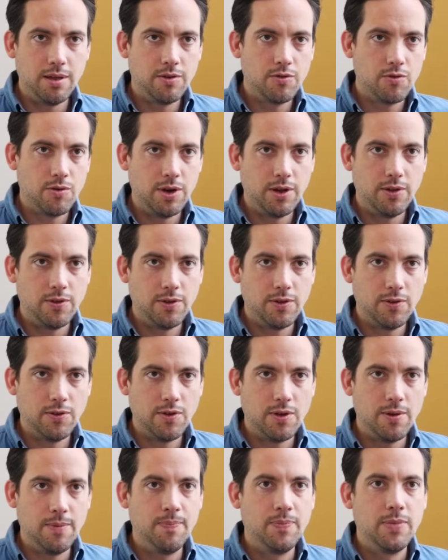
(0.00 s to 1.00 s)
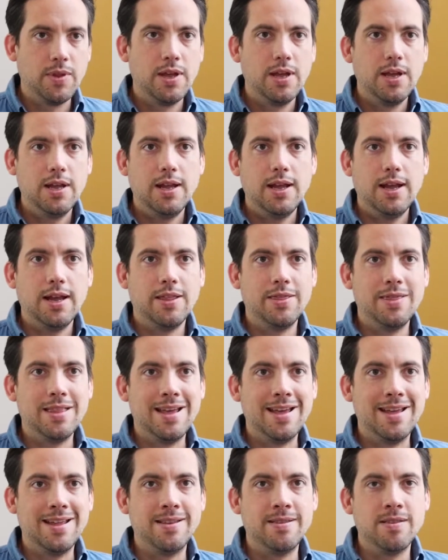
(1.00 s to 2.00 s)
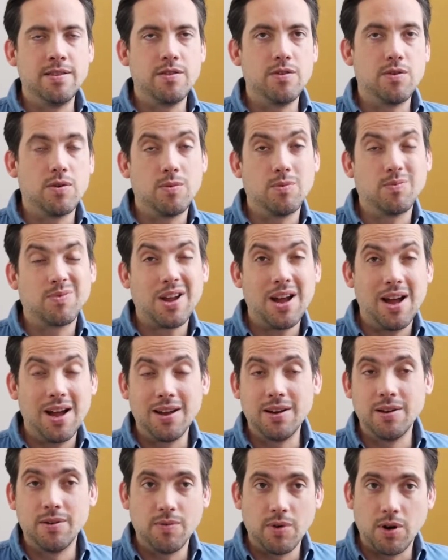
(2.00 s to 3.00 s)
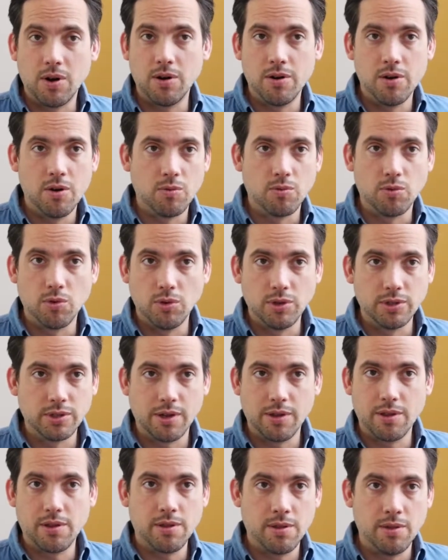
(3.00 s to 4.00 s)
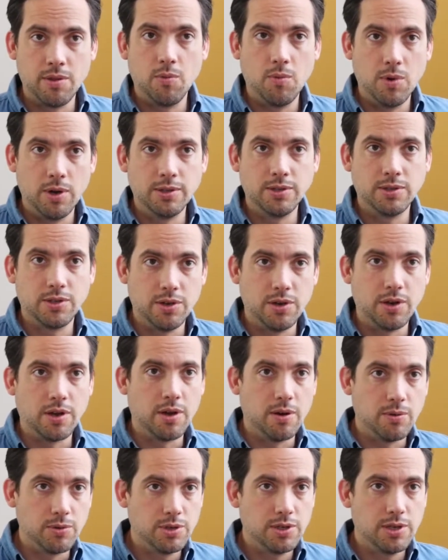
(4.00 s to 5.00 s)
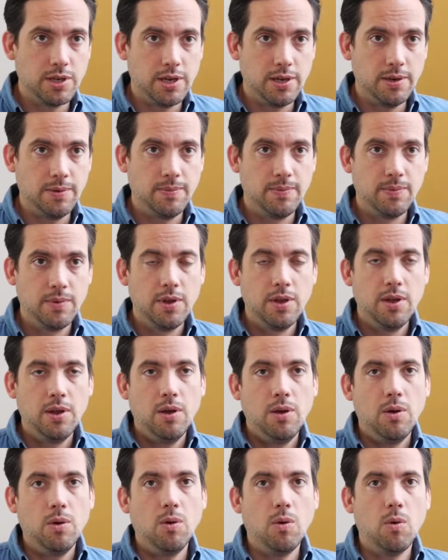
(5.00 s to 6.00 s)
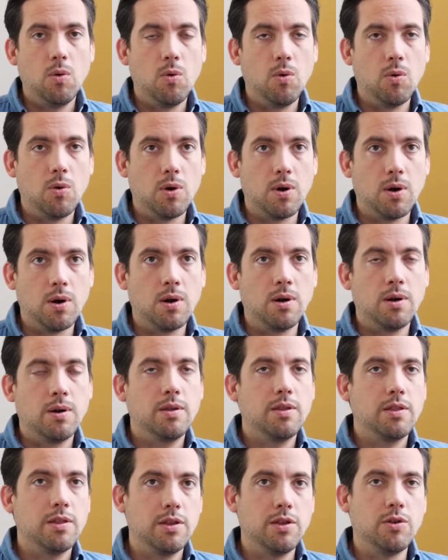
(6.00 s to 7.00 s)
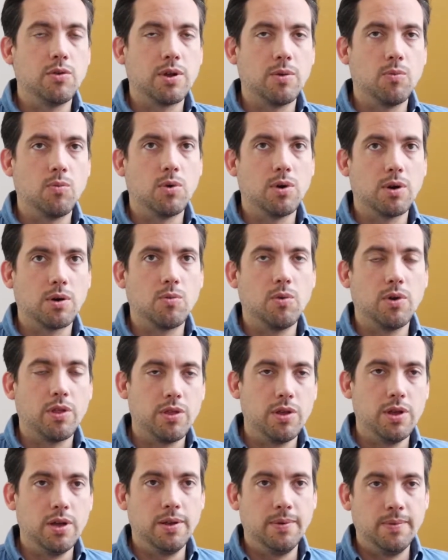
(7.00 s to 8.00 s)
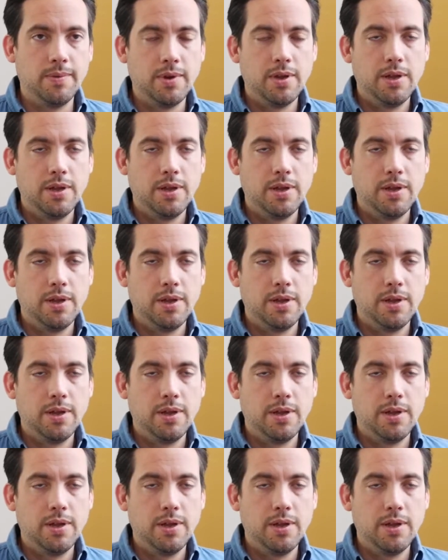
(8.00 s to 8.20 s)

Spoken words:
treaty system, and then there kind of are no rules other than the ones you negotiate, or you can work within.